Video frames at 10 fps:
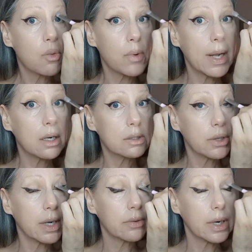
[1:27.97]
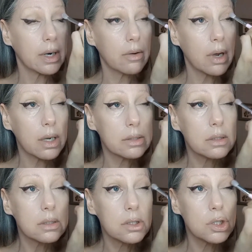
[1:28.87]
right on trend right now,
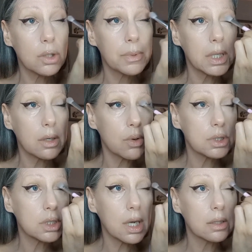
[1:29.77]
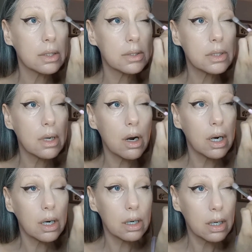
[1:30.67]
guys. Sherbety orange colors
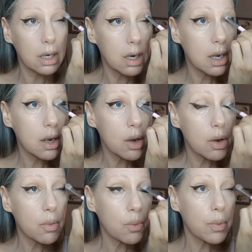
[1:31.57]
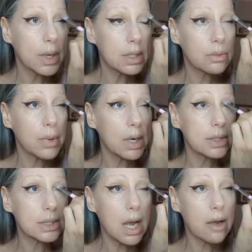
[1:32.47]
are where
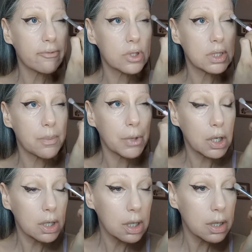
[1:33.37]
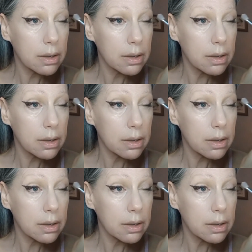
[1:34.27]
it's at for summer.